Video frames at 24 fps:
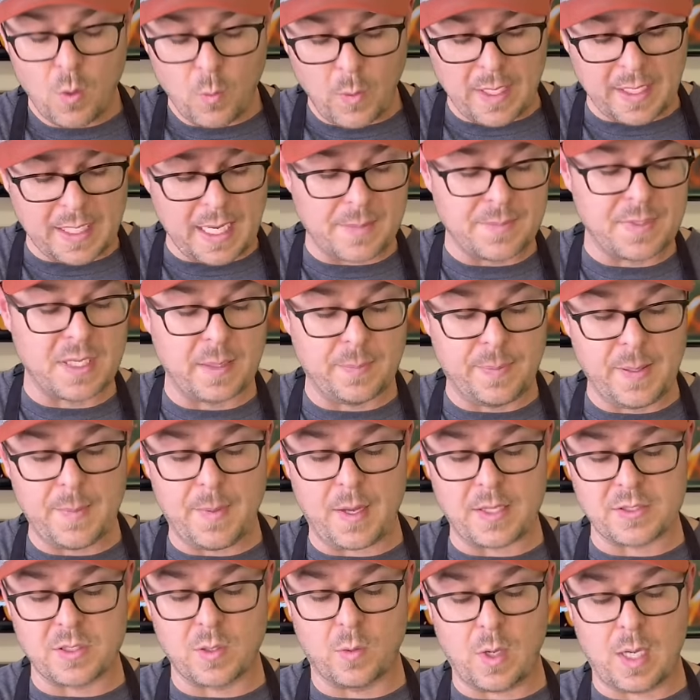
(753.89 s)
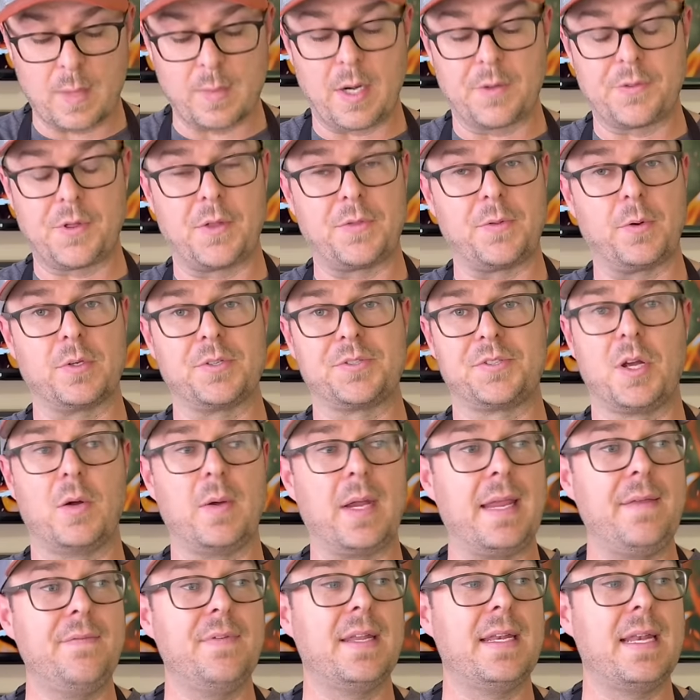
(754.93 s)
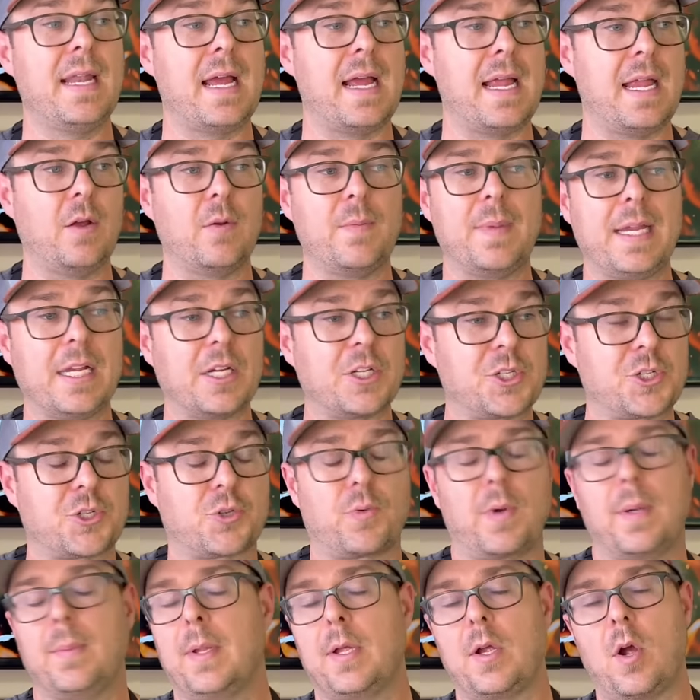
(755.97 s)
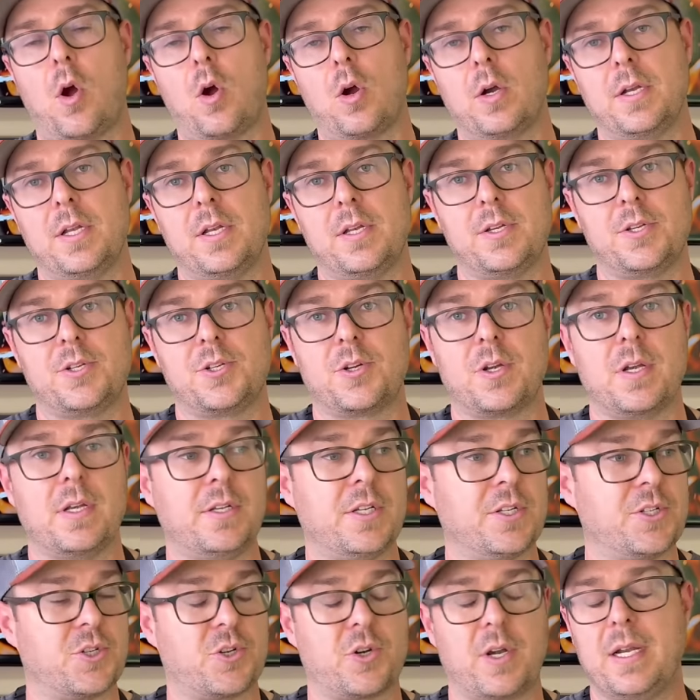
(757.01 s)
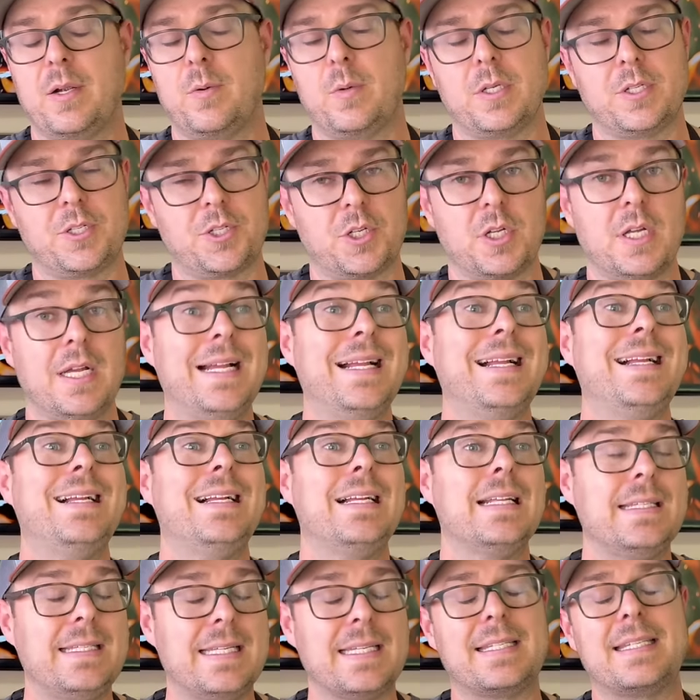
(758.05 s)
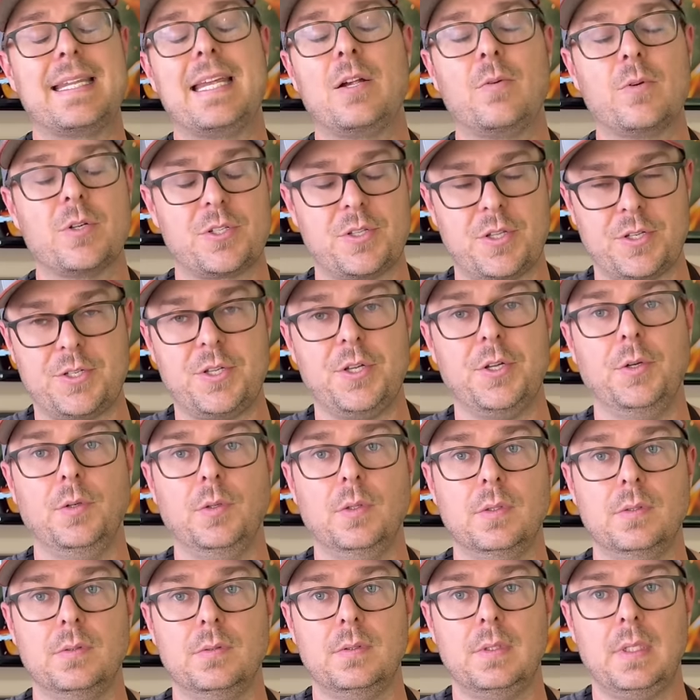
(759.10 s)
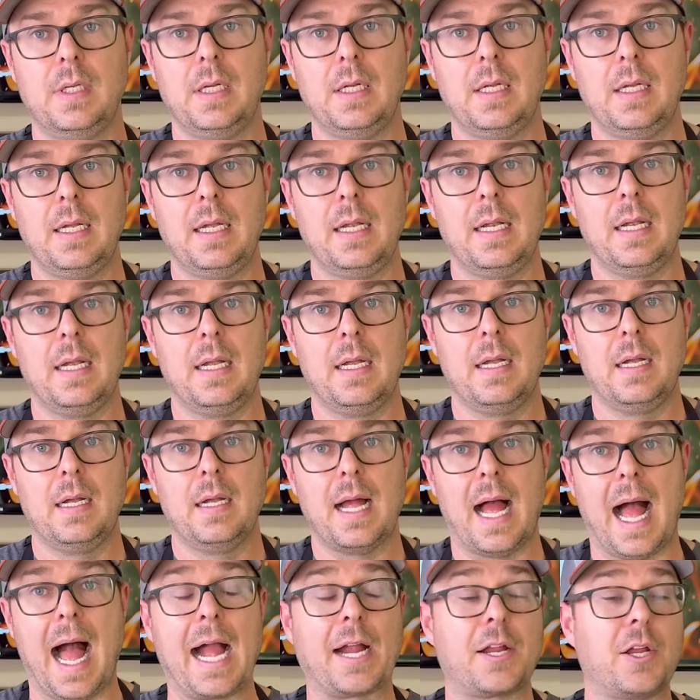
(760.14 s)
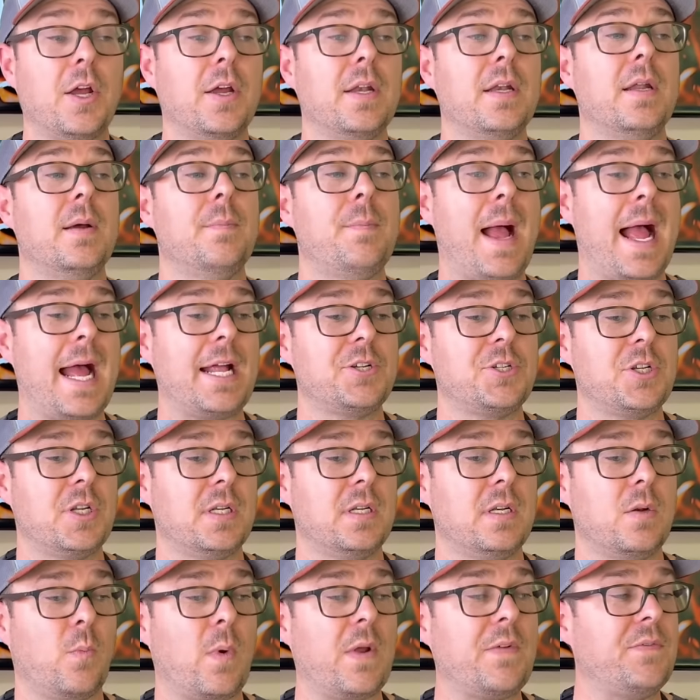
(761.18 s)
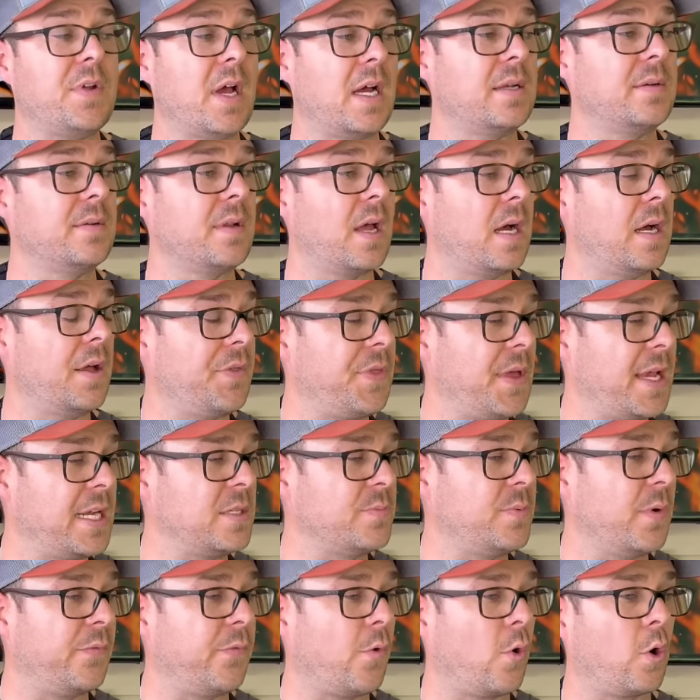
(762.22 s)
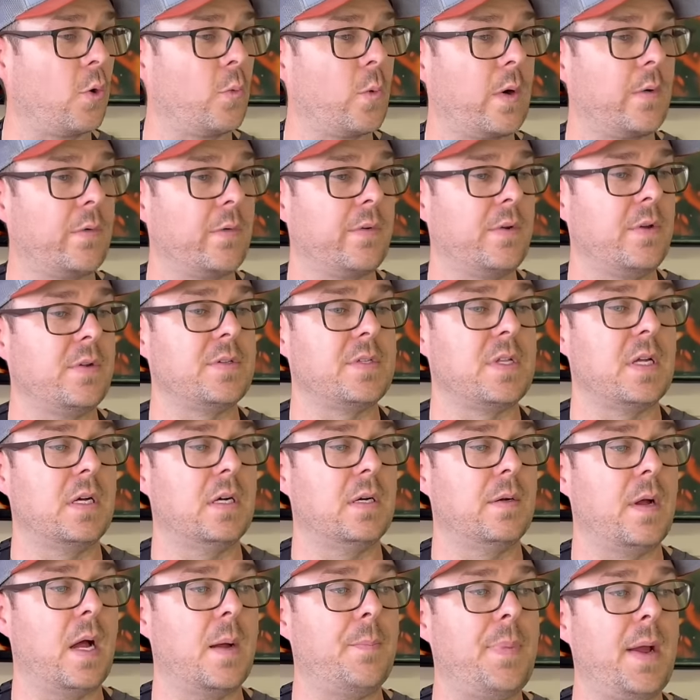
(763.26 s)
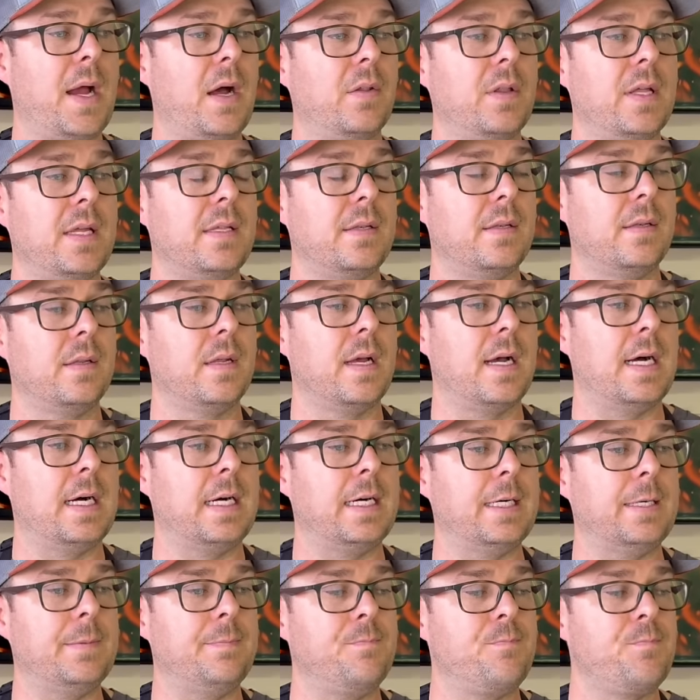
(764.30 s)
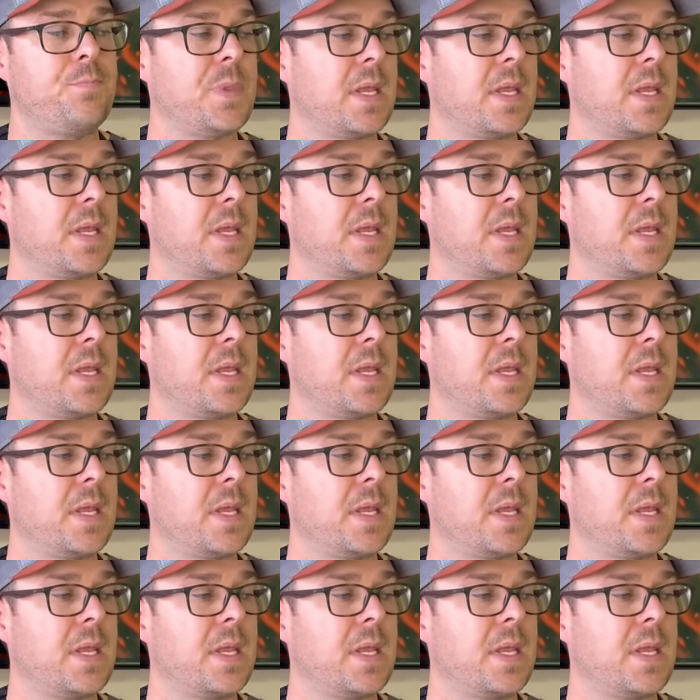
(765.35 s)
when it comes to the Pit Boss and Weber, I thought they were so even. It would be extremely hard to distinguish distinguish the two. I couldn't imagine we've done uh, things before where we used a, a pellet um,